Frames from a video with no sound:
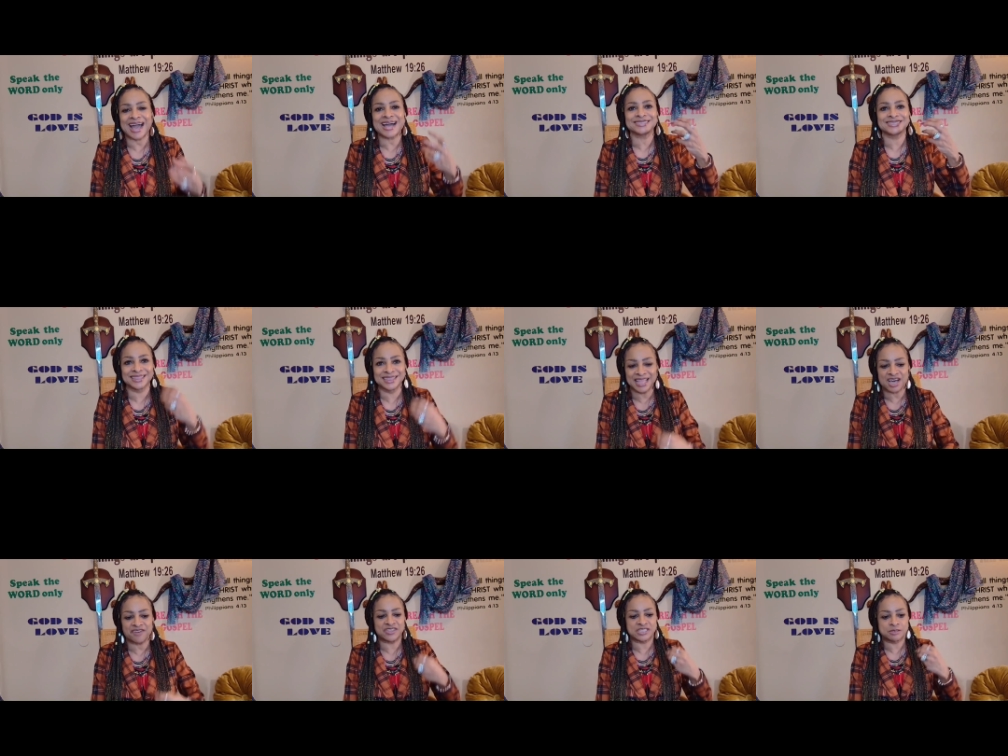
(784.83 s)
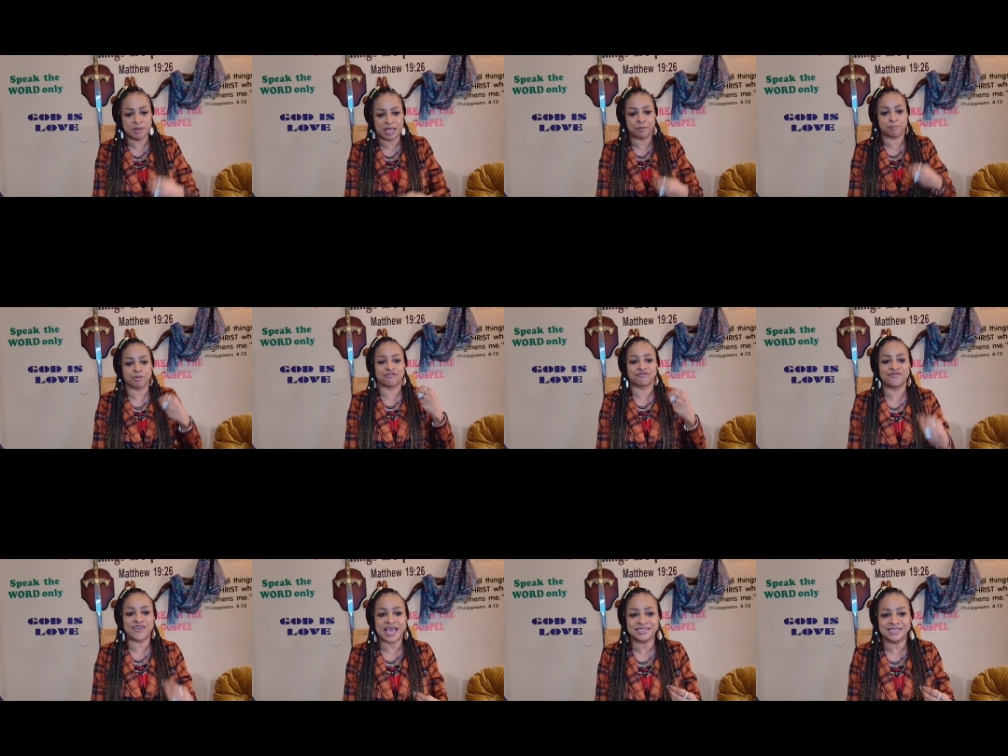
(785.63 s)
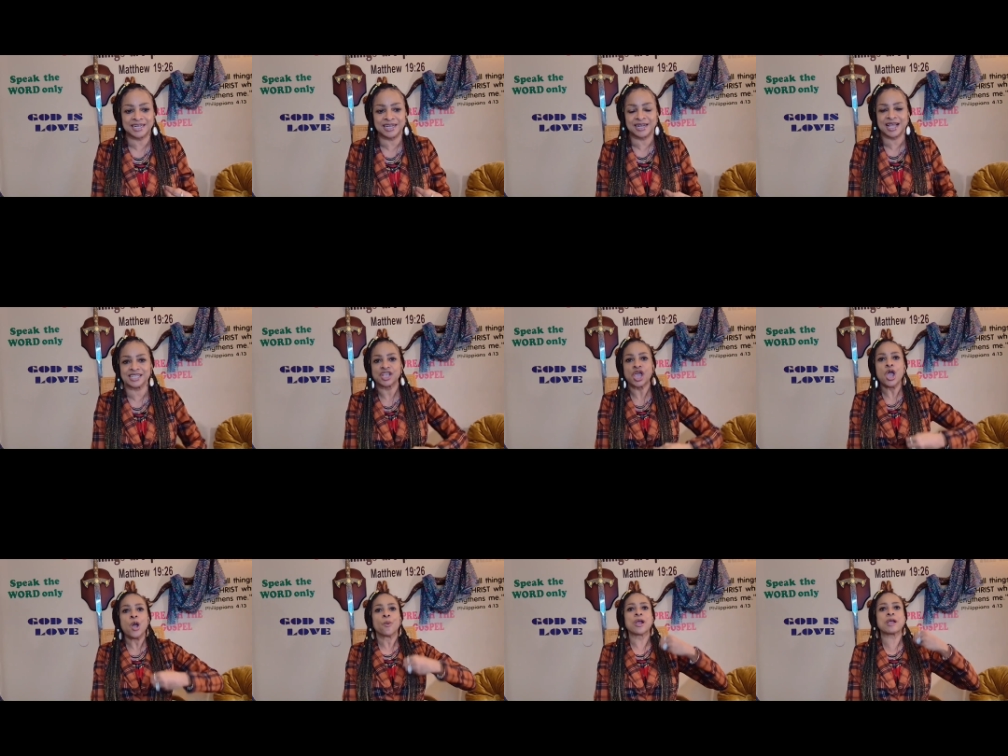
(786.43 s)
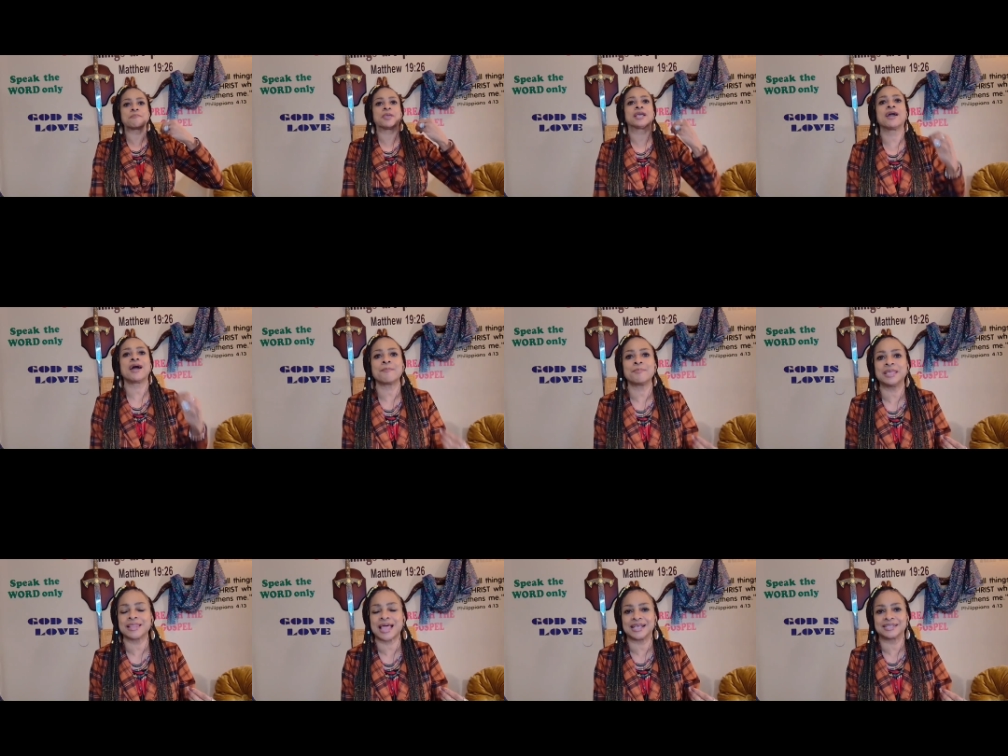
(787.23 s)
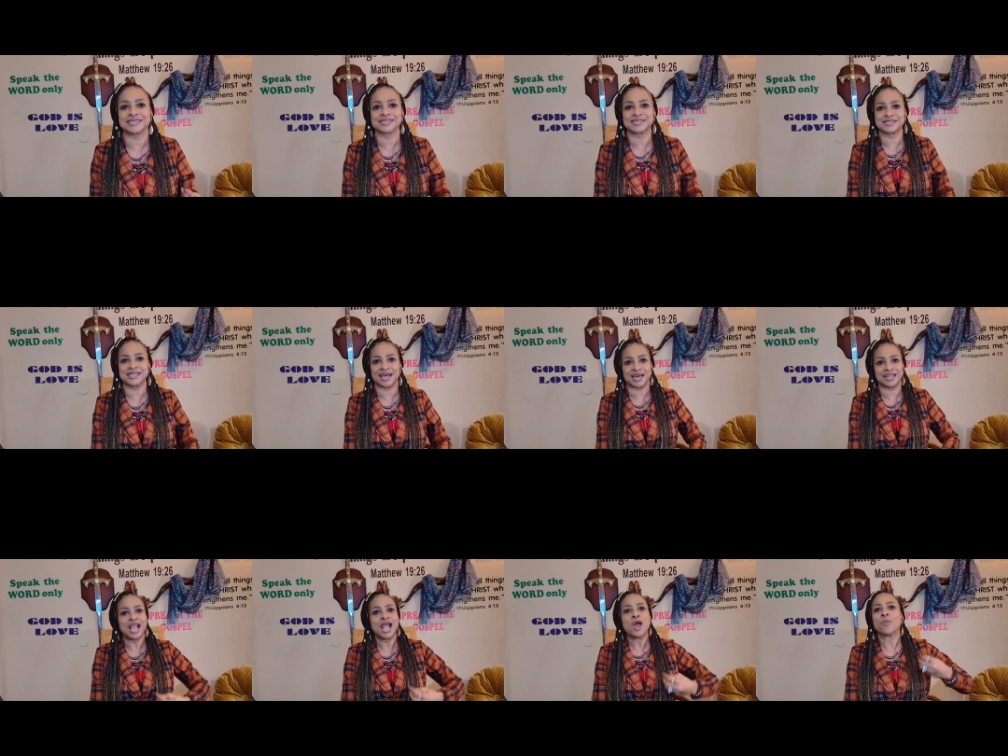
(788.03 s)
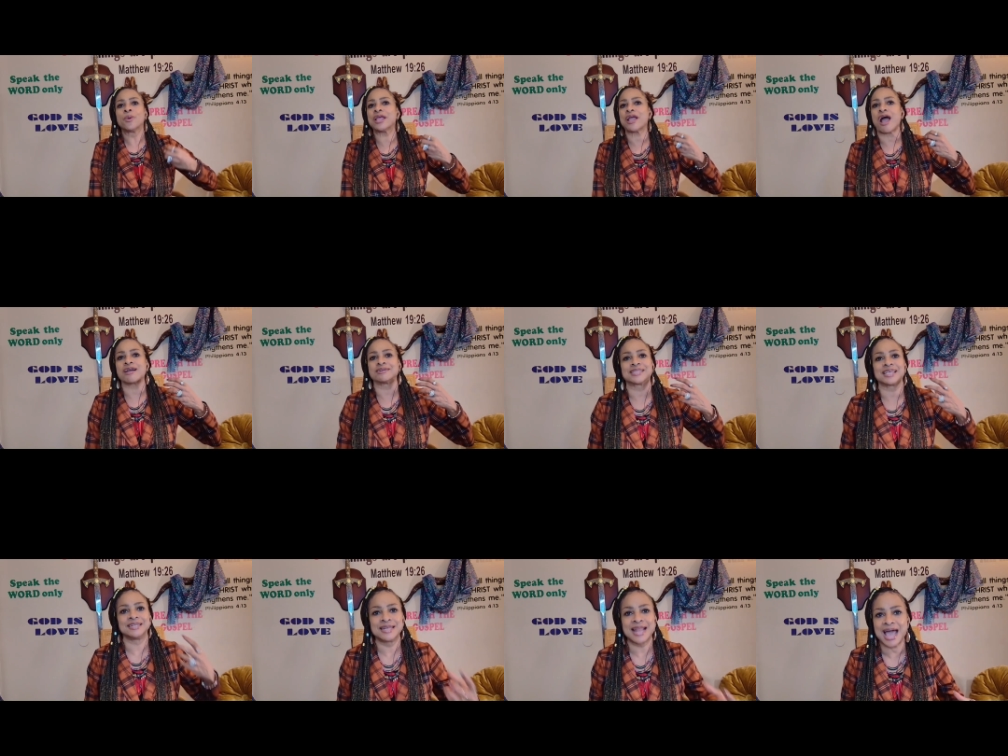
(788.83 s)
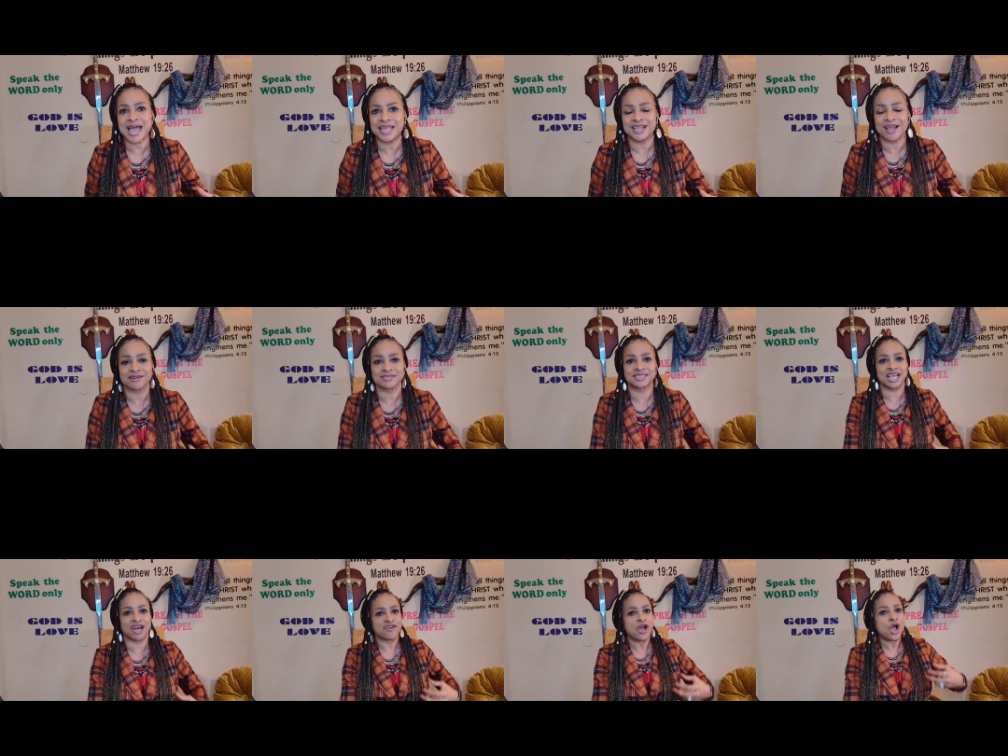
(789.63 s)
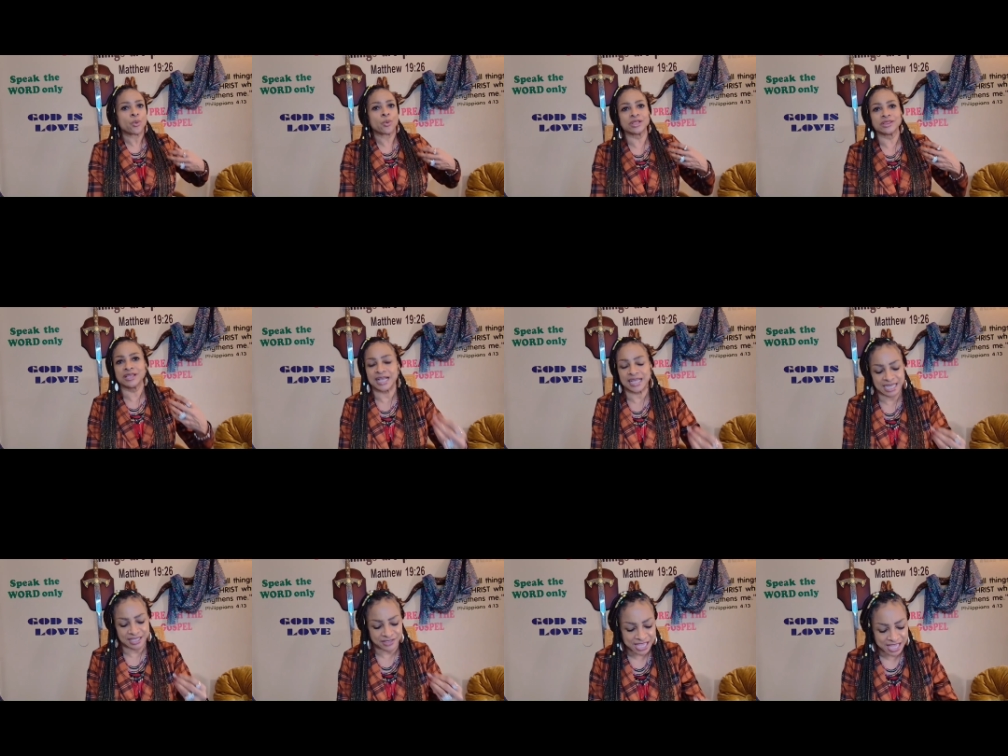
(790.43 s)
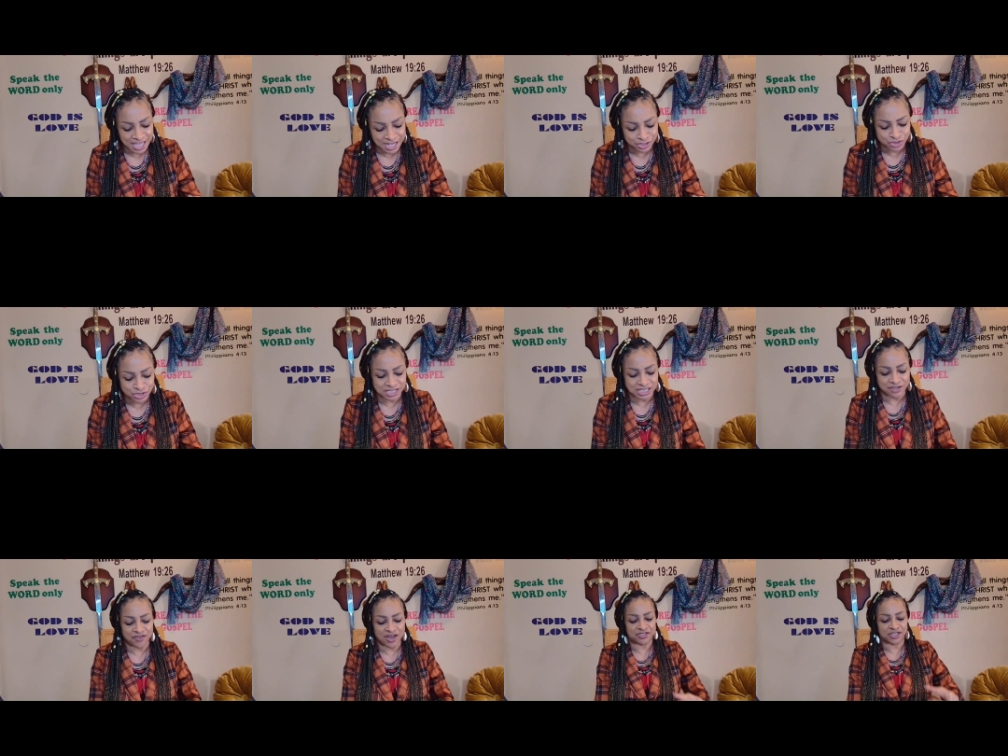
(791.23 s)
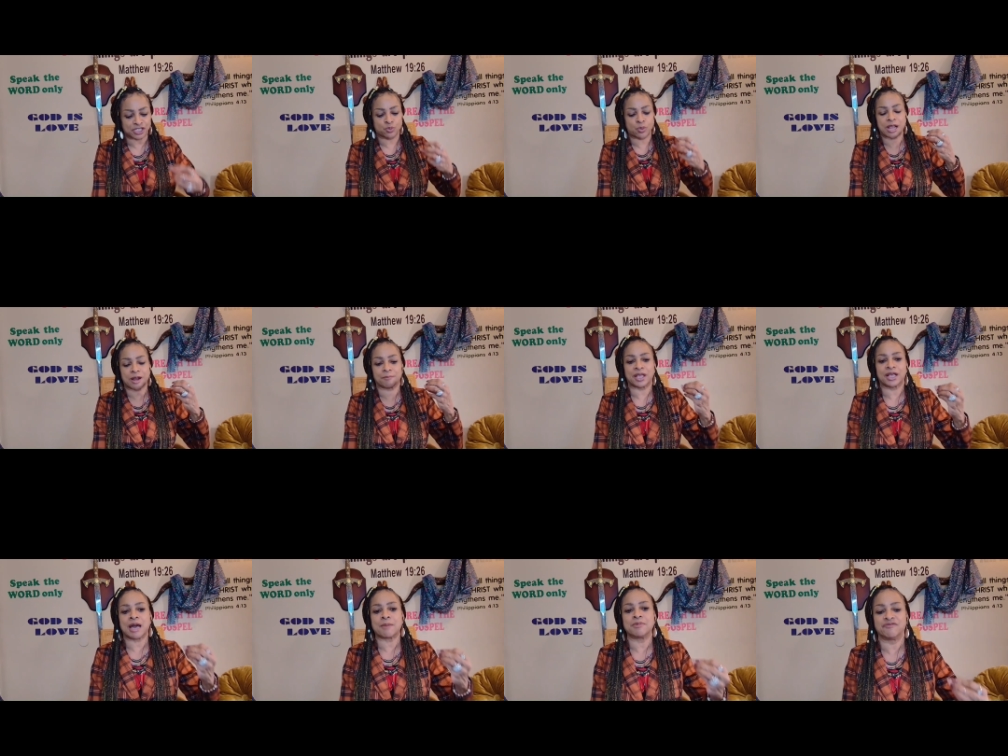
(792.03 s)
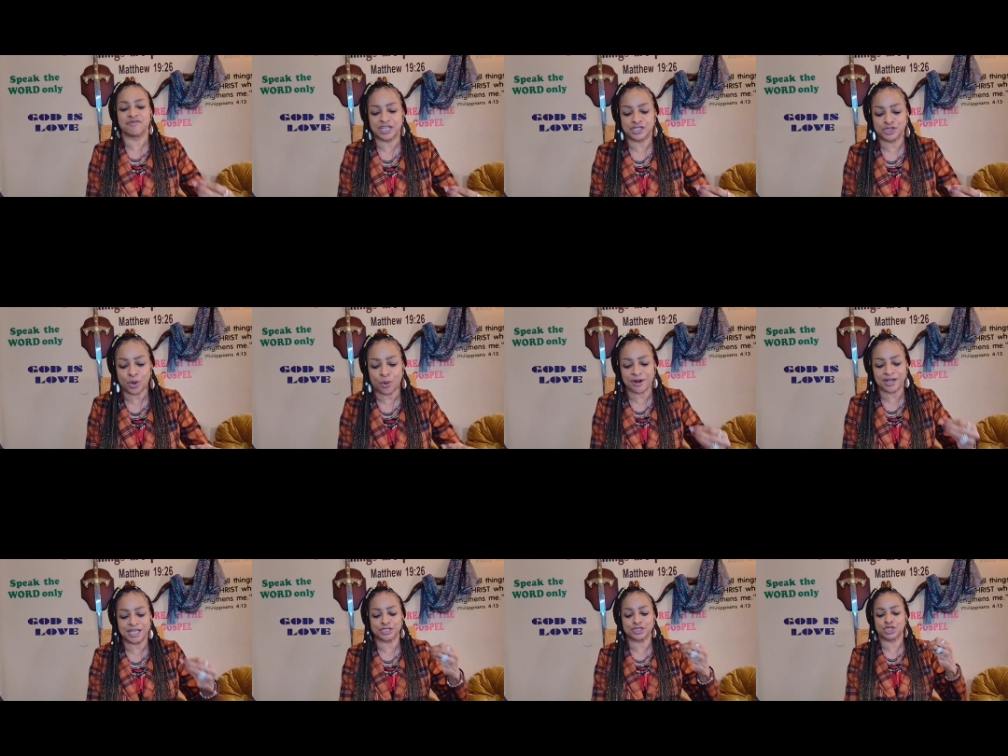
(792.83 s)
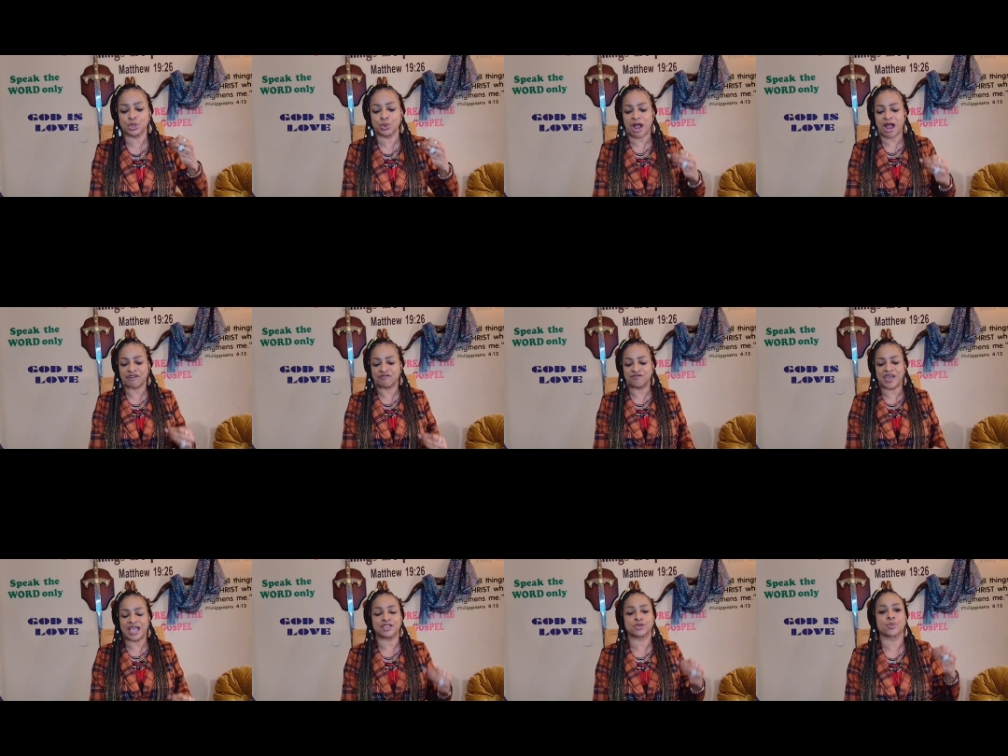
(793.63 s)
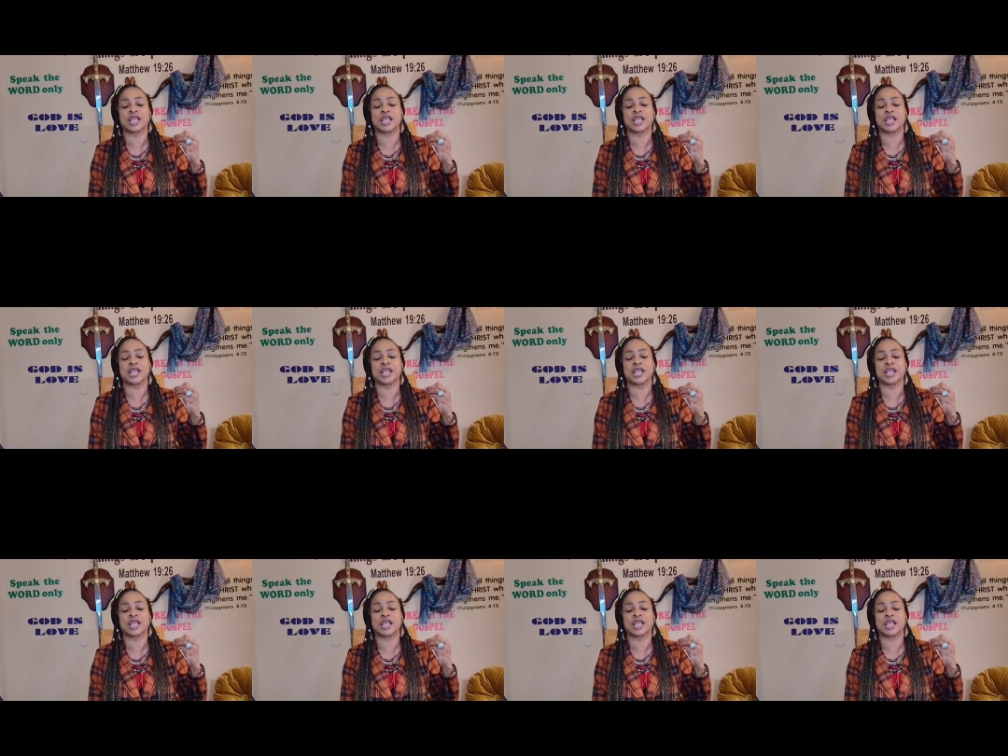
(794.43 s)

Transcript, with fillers: God's love is being perfected in us. We're becoming like the Son. We are denying ourselves. We're looking at the interests of others. We are becoming victorious through our faith.